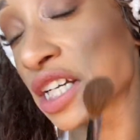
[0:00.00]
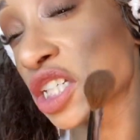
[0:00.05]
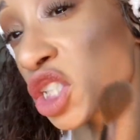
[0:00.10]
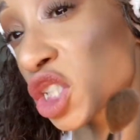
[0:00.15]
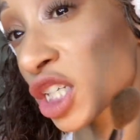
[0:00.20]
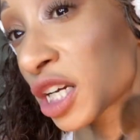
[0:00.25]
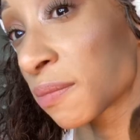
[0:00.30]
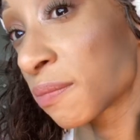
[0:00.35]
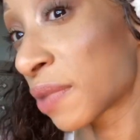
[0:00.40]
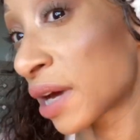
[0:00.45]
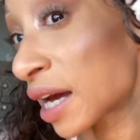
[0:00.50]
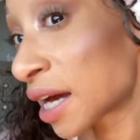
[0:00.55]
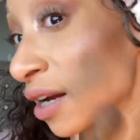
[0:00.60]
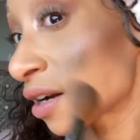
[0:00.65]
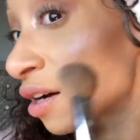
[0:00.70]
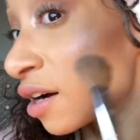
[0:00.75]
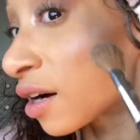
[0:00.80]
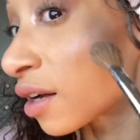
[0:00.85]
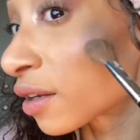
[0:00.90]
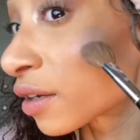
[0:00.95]
champagne
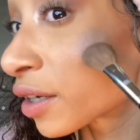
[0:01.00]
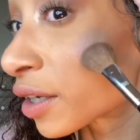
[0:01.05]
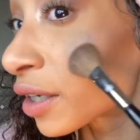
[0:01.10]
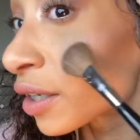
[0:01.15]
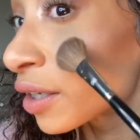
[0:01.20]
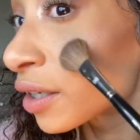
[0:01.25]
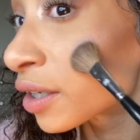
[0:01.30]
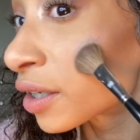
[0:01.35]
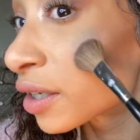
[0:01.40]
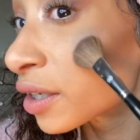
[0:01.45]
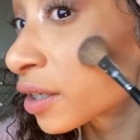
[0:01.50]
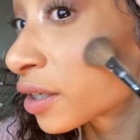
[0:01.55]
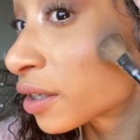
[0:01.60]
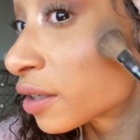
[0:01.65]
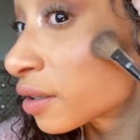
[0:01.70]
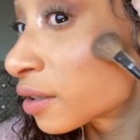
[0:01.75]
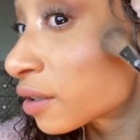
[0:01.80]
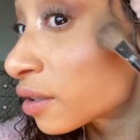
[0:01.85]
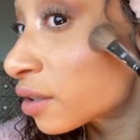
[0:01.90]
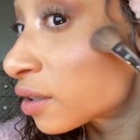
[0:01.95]
color.
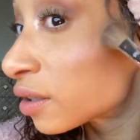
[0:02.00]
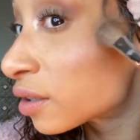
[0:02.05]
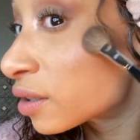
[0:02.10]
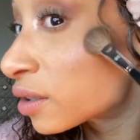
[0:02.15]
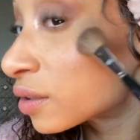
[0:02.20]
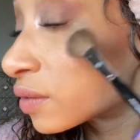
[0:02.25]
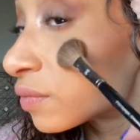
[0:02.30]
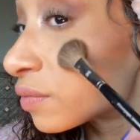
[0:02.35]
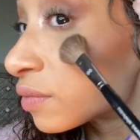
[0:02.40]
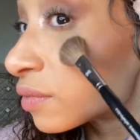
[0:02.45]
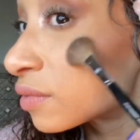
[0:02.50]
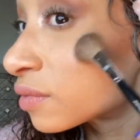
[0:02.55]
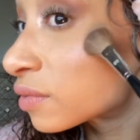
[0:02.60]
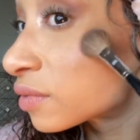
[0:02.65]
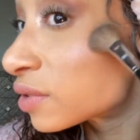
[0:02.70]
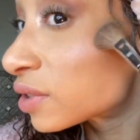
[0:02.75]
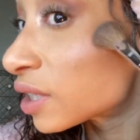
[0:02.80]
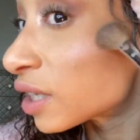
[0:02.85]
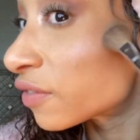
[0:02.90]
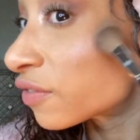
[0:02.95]

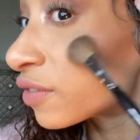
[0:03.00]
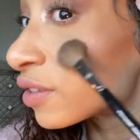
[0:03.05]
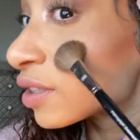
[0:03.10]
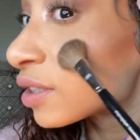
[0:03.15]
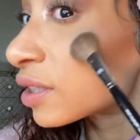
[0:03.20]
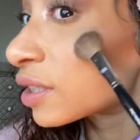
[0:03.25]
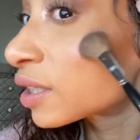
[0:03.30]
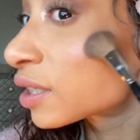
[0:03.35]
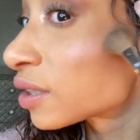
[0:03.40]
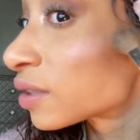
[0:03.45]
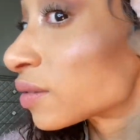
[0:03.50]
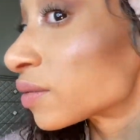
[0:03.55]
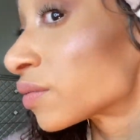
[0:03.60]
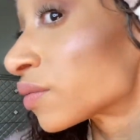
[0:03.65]
Definitely.